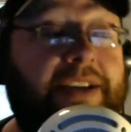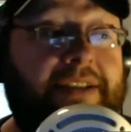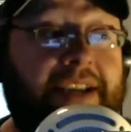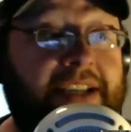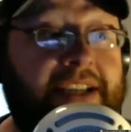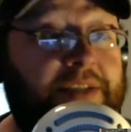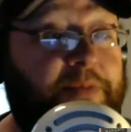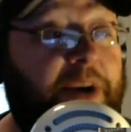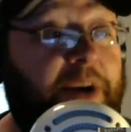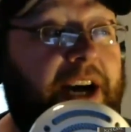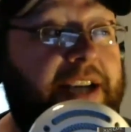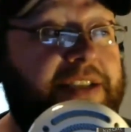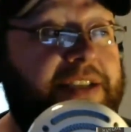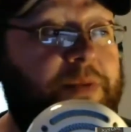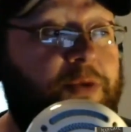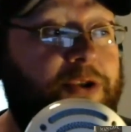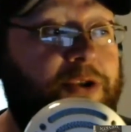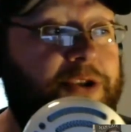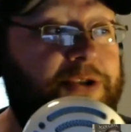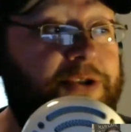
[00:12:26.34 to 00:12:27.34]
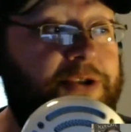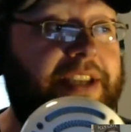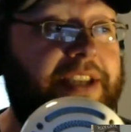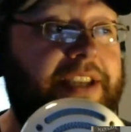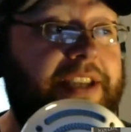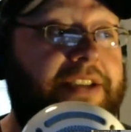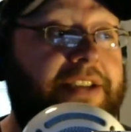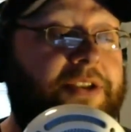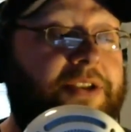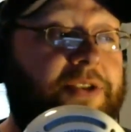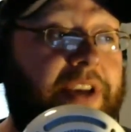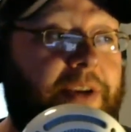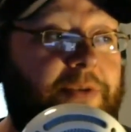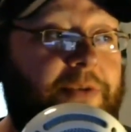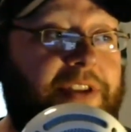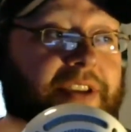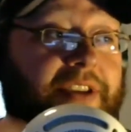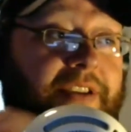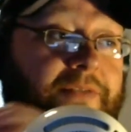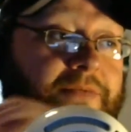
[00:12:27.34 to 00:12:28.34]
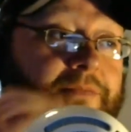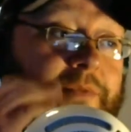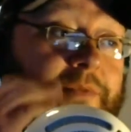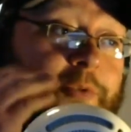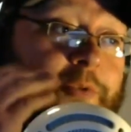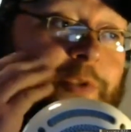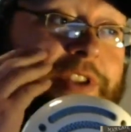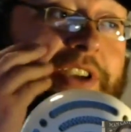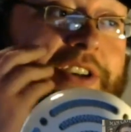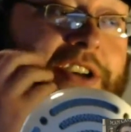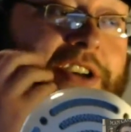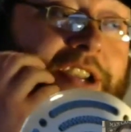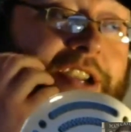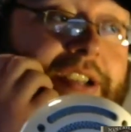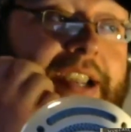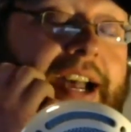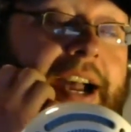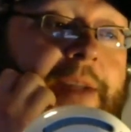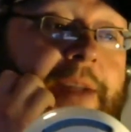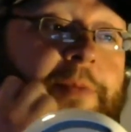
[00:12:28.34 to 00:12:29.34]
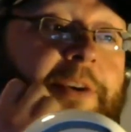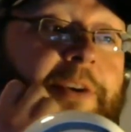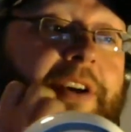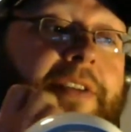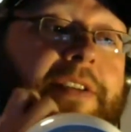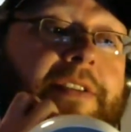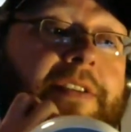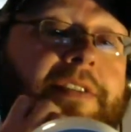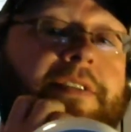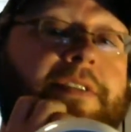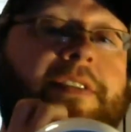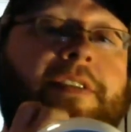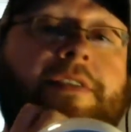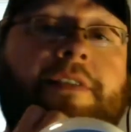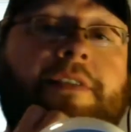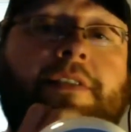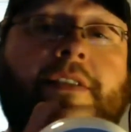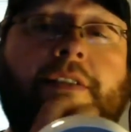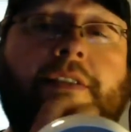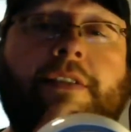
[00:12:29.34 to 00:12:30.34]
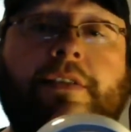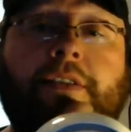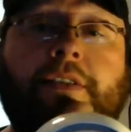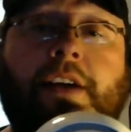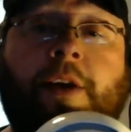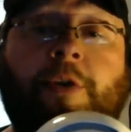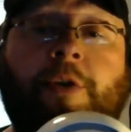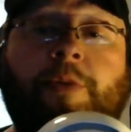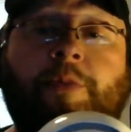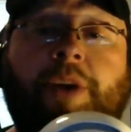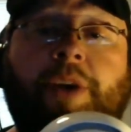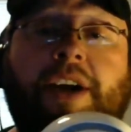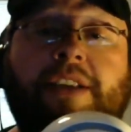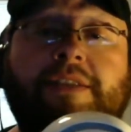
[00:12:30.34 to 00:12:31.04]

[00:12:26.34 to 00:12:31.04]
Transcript: it's possible. Usually they do that with a good guy, but I wouldn't mind.